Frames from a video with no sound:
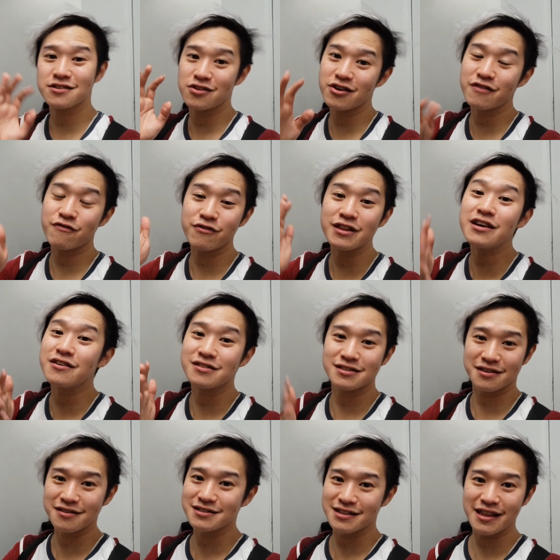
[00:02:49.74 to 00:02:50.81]
lot of really good
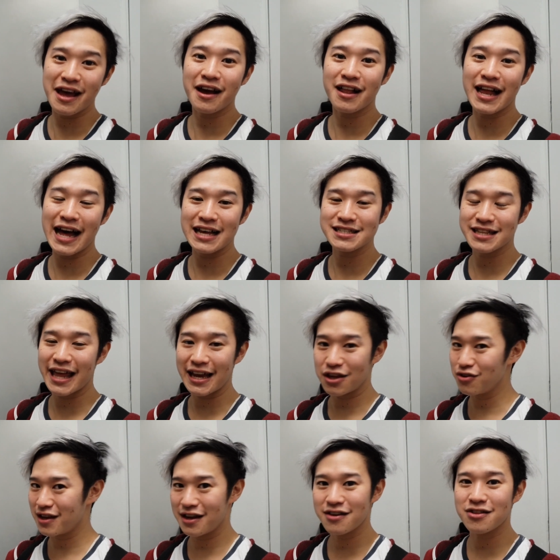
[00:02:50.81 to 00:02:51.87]
singers in that class. Like,
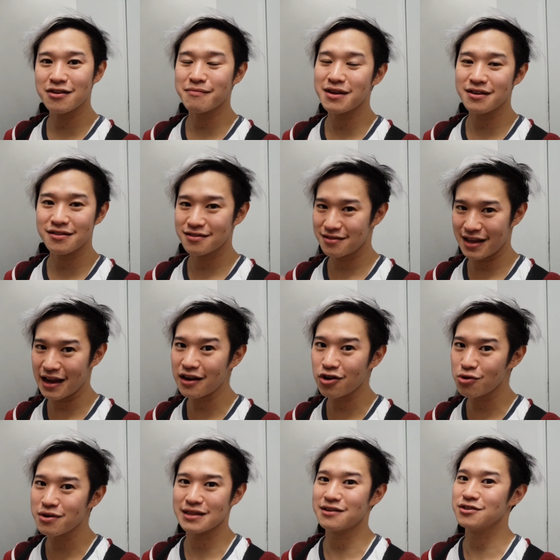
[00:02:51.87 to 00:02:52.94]
you hear them and they
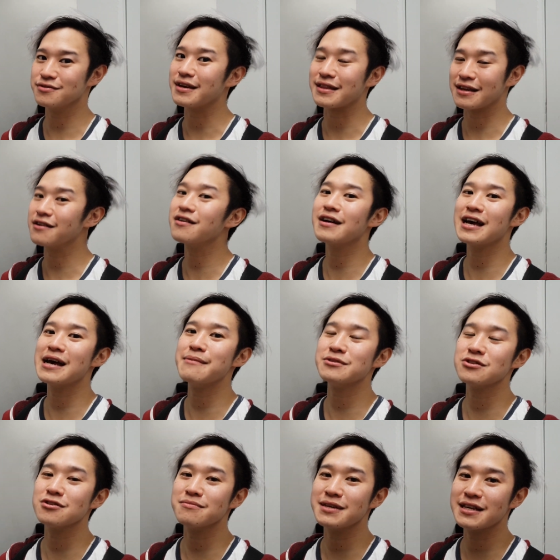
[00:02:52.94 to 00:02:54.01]
know what they're doing. They're not
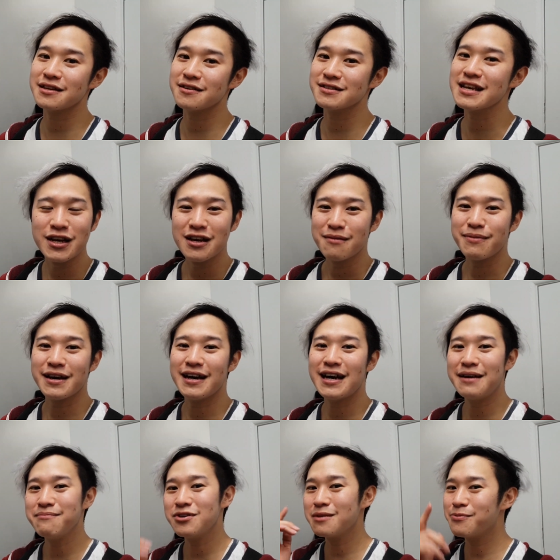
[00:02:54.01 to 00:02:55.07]
absolutely beginners. But
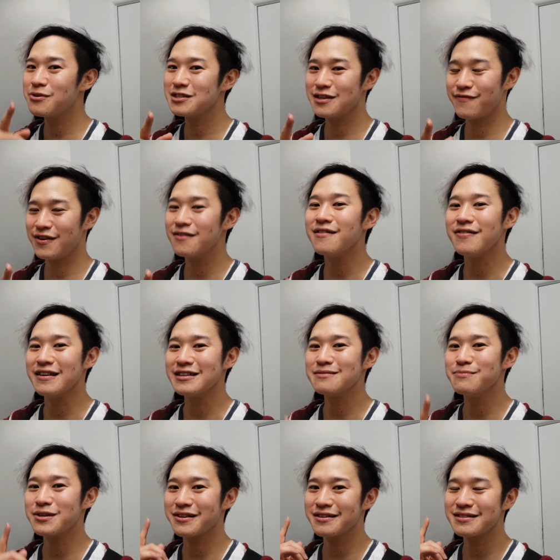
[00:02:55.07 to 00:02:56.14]
I'm gonna persevere in this
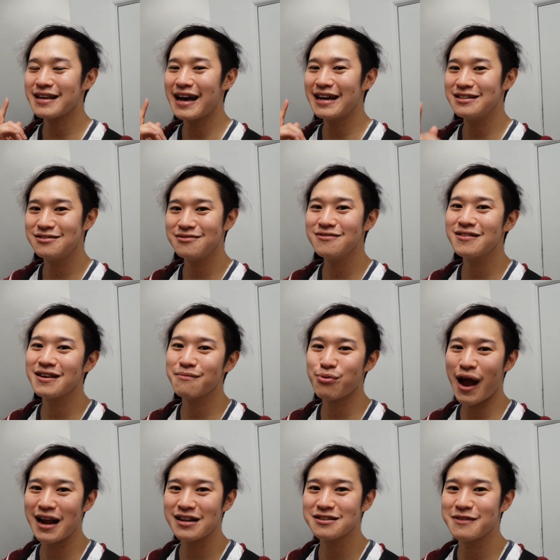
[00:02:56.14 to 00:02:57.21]
because I do think
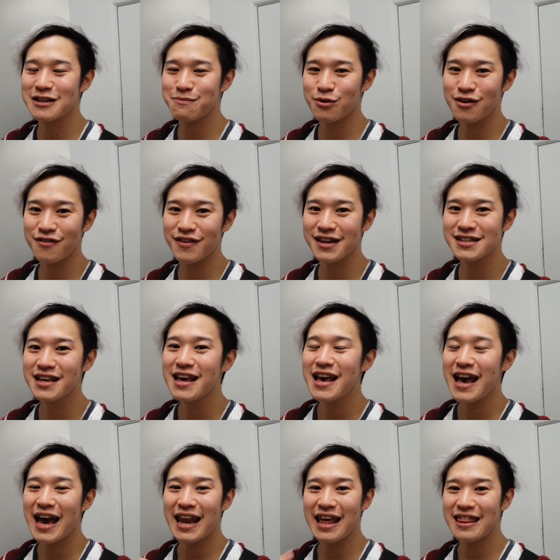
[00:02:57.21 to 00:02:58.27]
practice makes perfect.
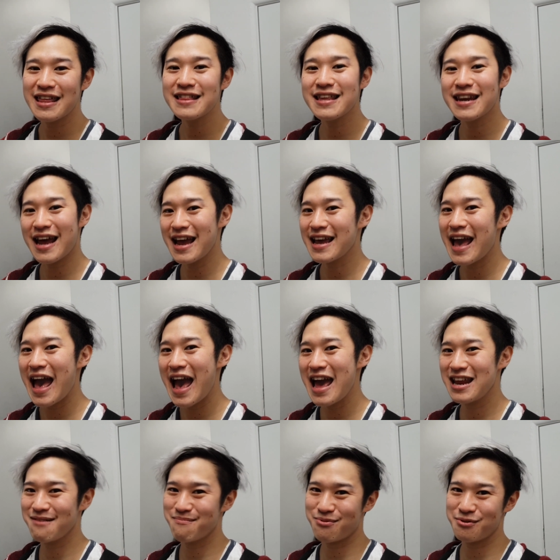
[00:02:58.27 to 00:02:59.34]
And I think that I
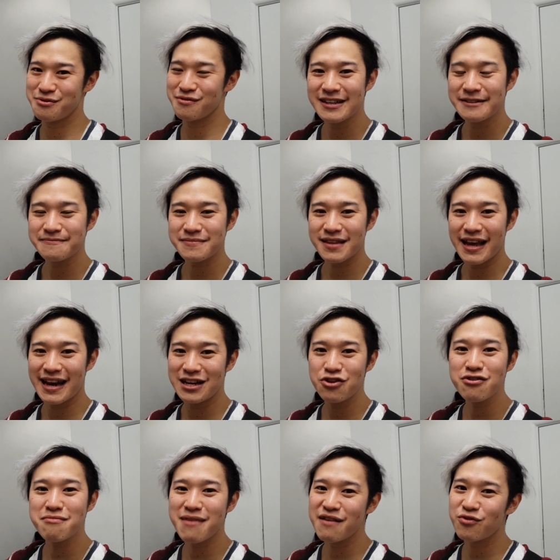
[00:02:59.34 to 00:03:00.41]
can improve. And I
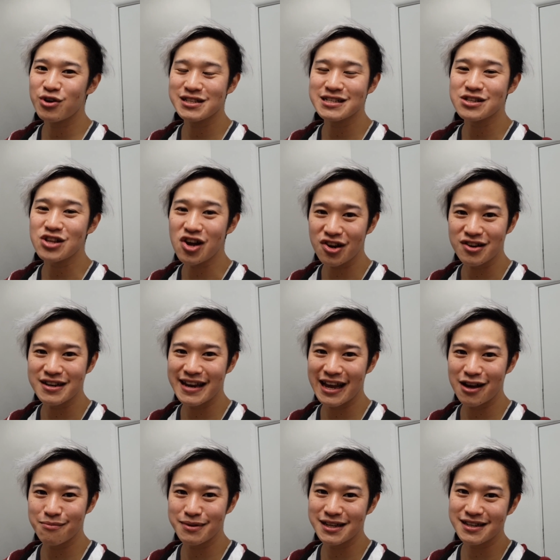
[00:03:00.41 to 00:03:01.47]
know that my voice is not good
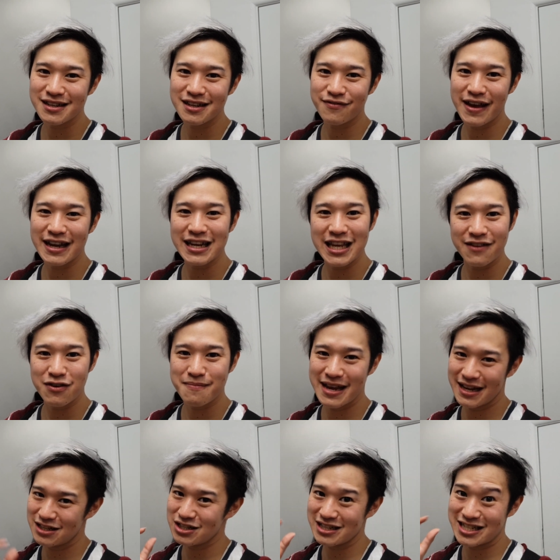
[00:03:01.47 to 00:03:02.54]
now, but if I can even
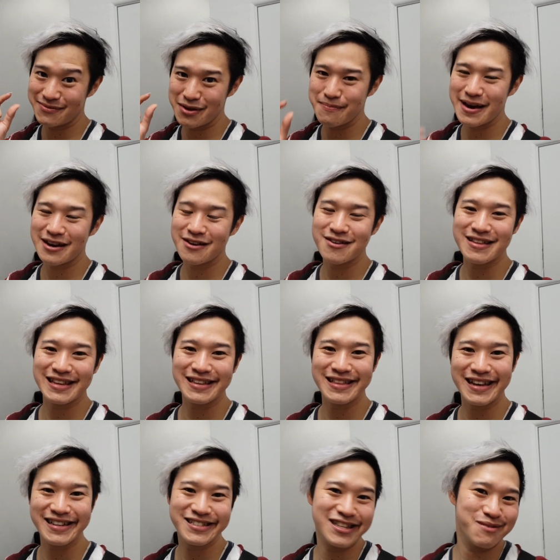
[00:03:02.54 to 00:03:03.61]
make it just a bit better, then
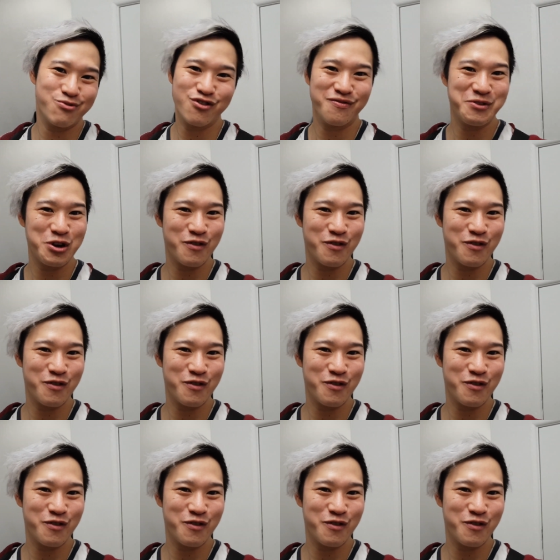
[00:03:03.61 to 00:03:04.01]
that's an improvement